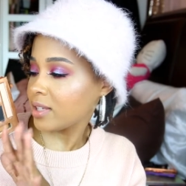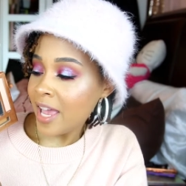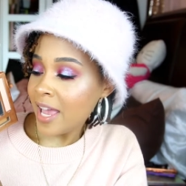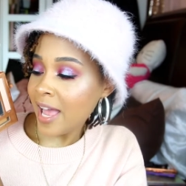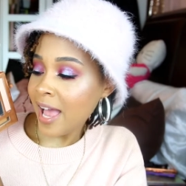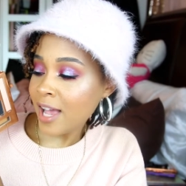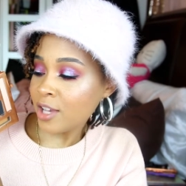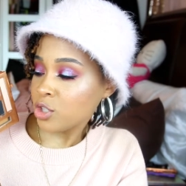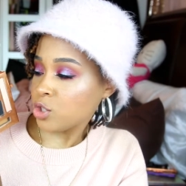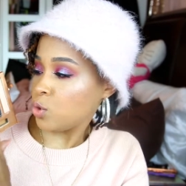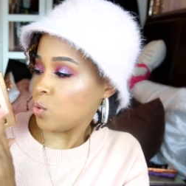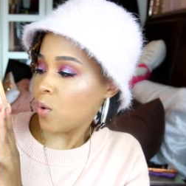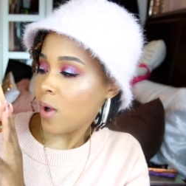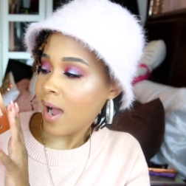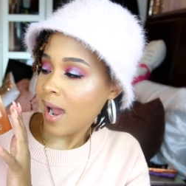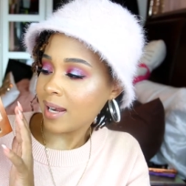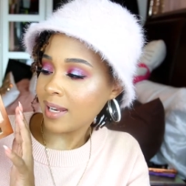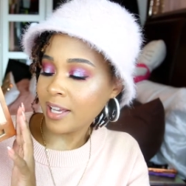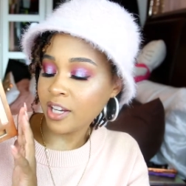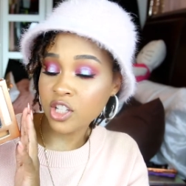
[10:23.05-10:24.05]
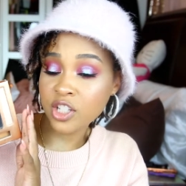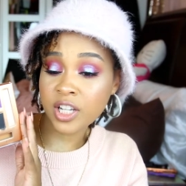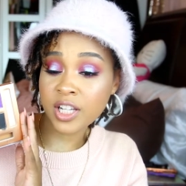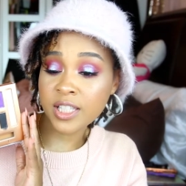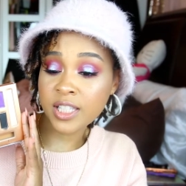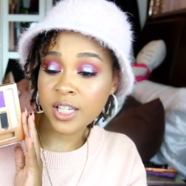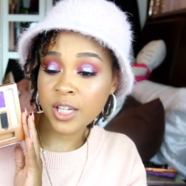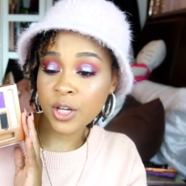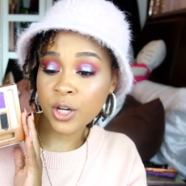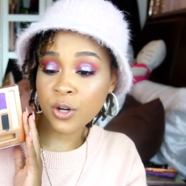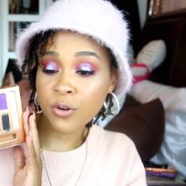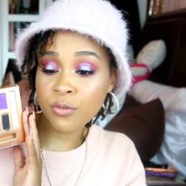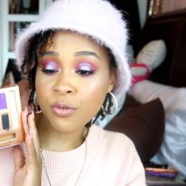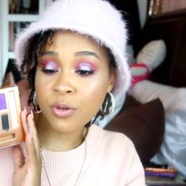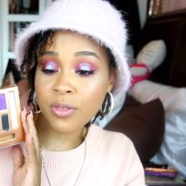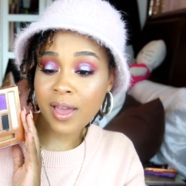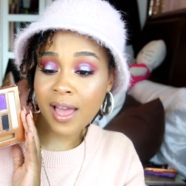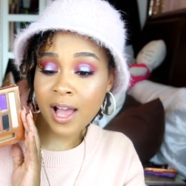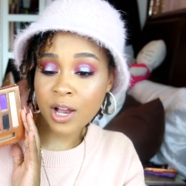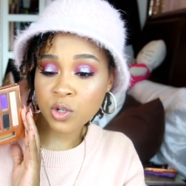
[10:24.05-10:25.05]
It has 2 highlight shades here for
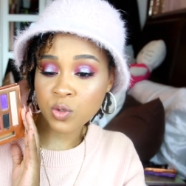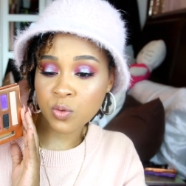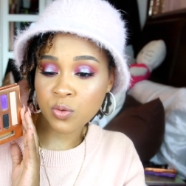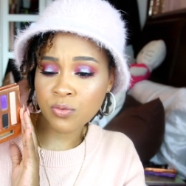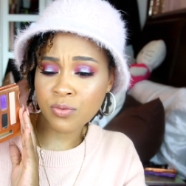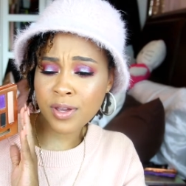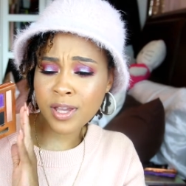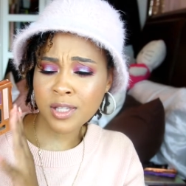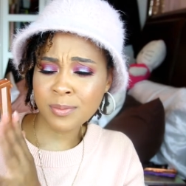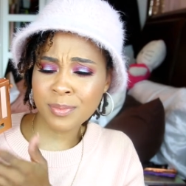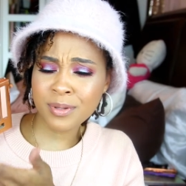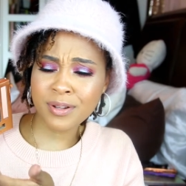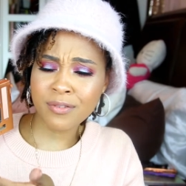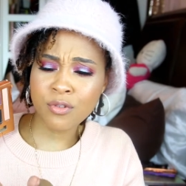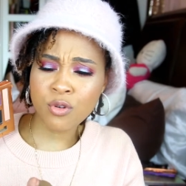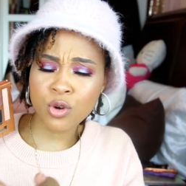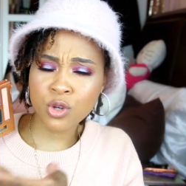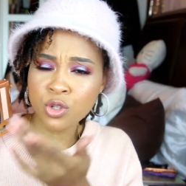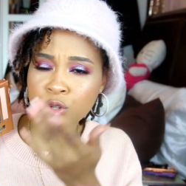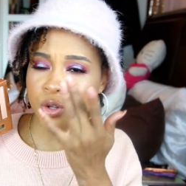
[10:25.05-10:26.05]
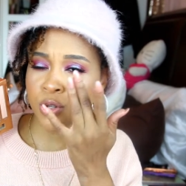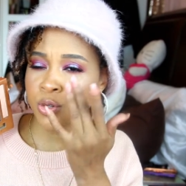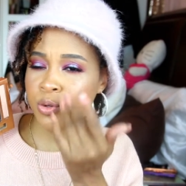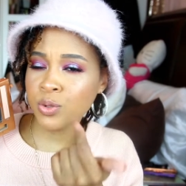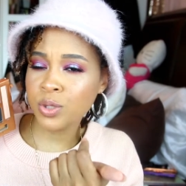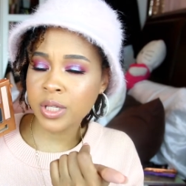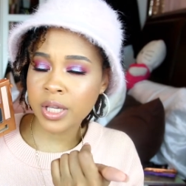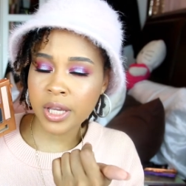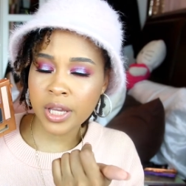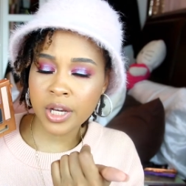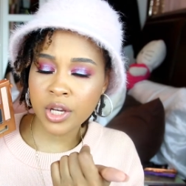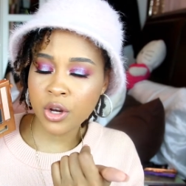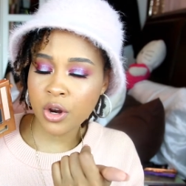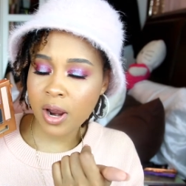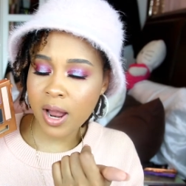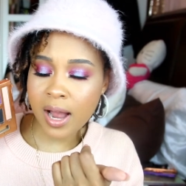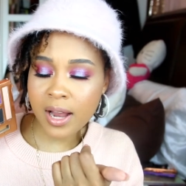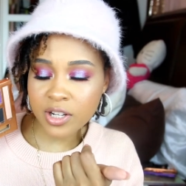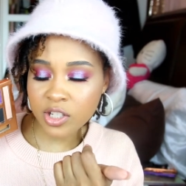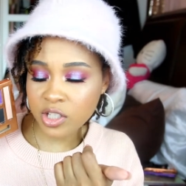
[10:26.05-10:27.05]
the actual face, but of course you can use it in your
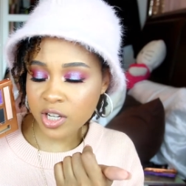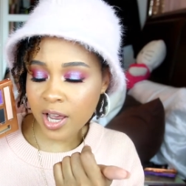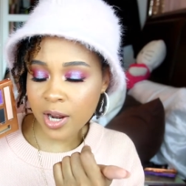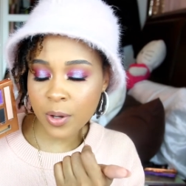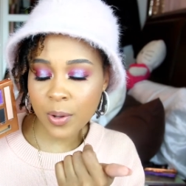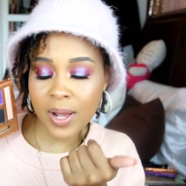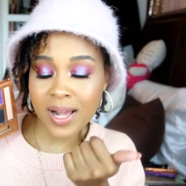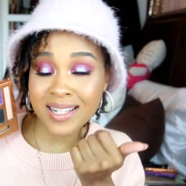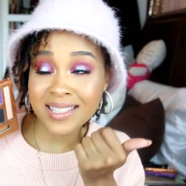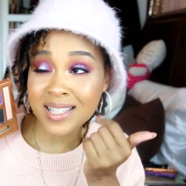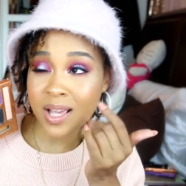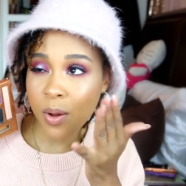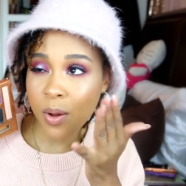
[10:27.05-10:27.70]
eyeshadow as